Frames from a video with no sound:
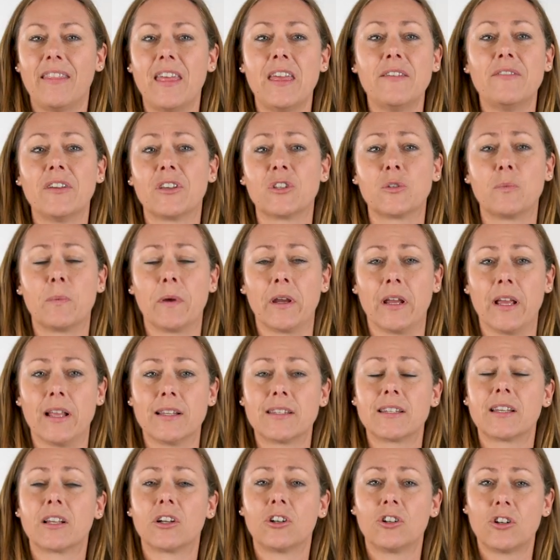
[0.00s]
They've
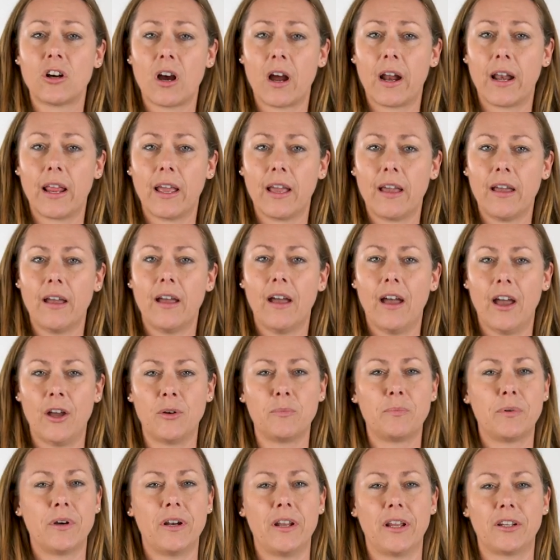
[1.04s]
experienced chronic,
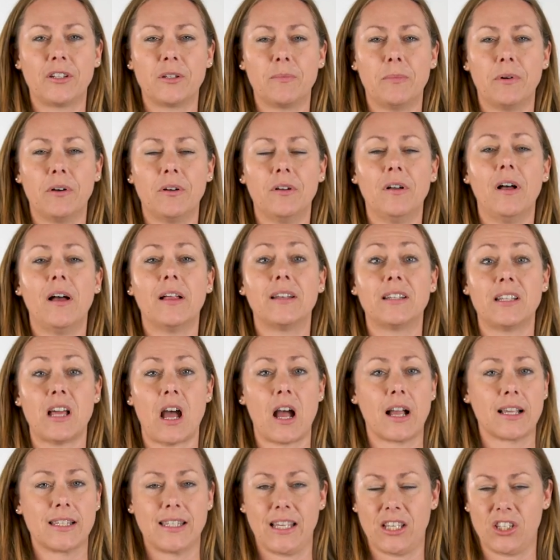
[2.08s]
unpredictable,
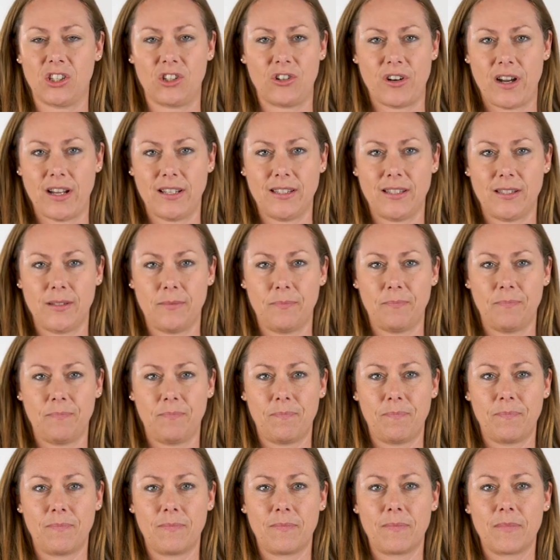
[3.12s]
toxic stress.
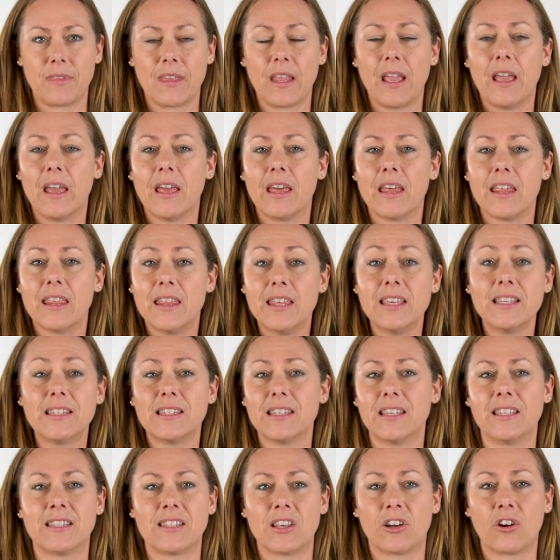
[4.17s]

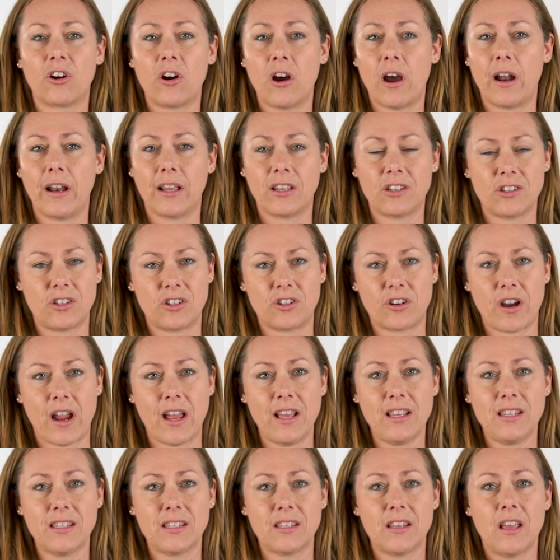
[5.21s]
This is the chronic
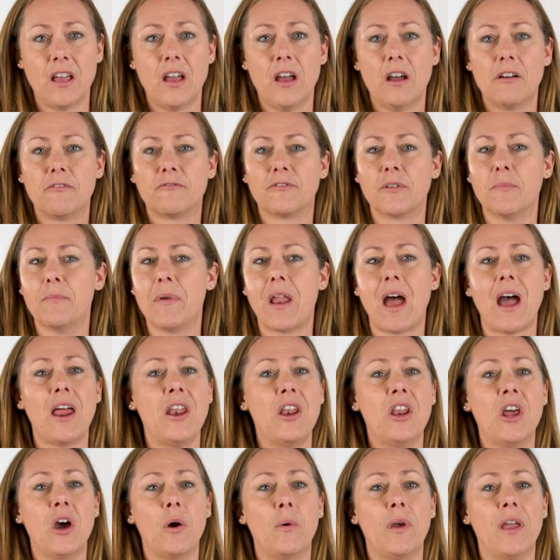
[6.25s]
stress from
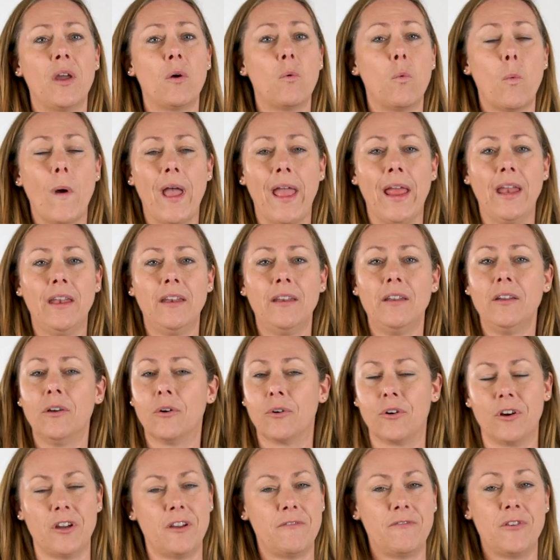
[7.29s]
not knowing when
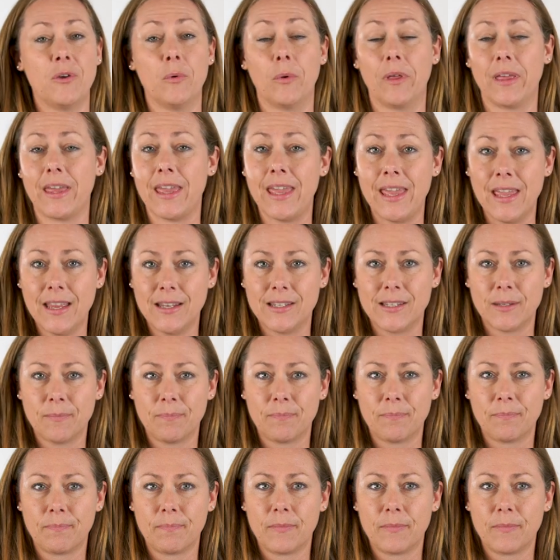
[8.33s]
or if you will eat,